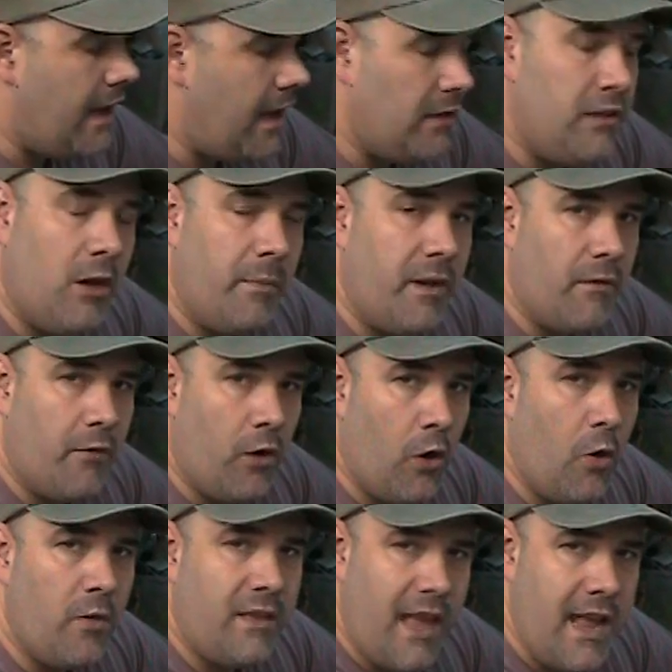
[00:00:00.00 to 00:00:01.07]
a little bit of her
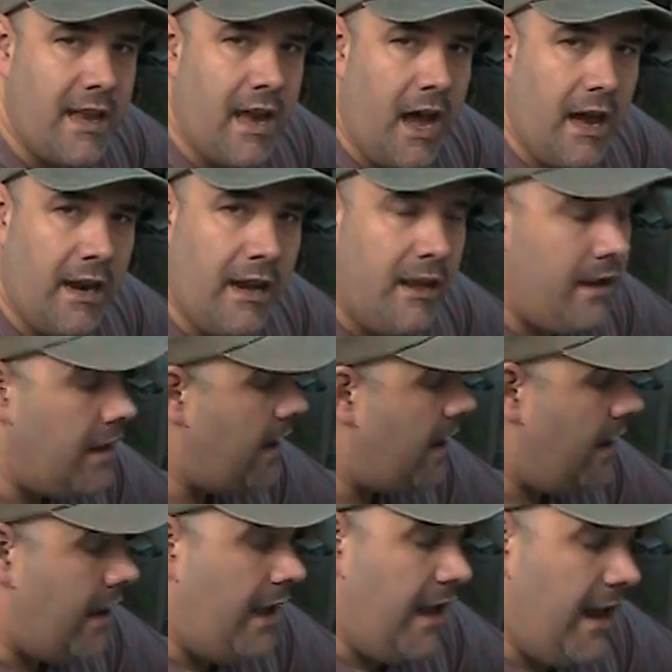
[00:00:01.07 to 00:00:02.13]
own take on it,
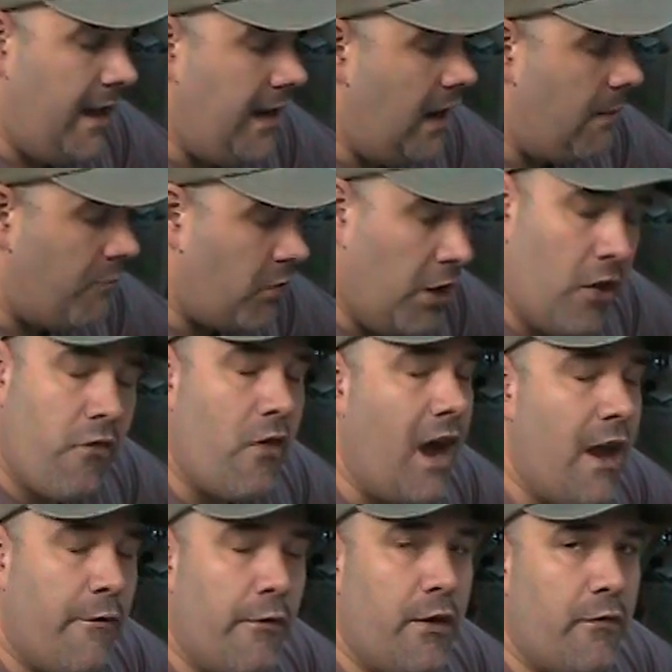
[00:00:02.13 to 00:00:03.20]
and I'm gonna
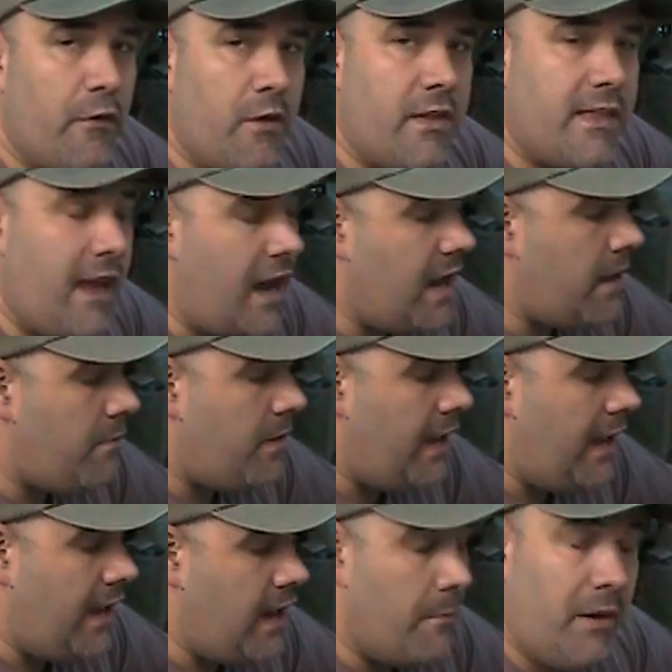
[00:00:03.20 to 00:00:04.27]
try it for the first time,
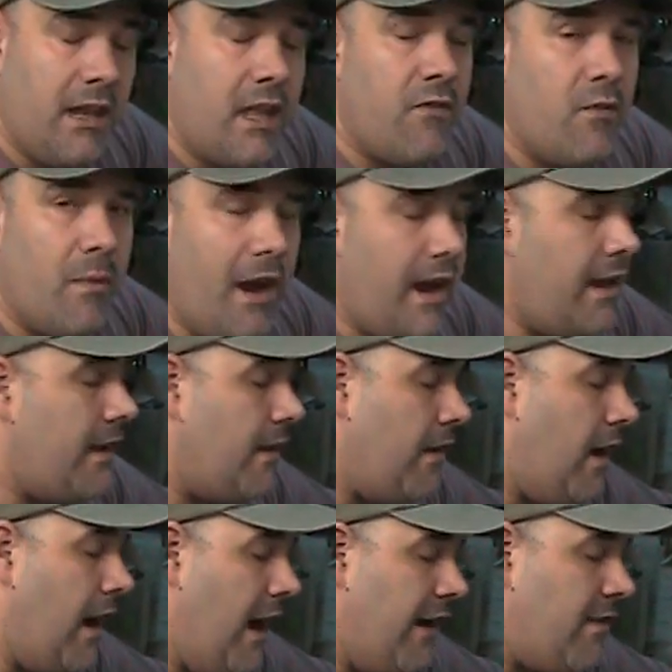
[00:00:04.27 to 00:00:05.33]
and I'm gonna give you my
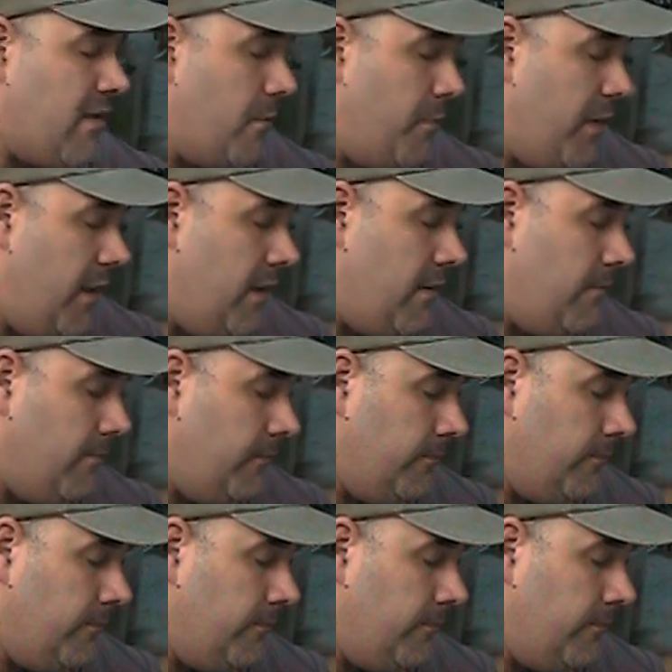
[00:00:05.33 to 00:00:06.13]
honest opinion.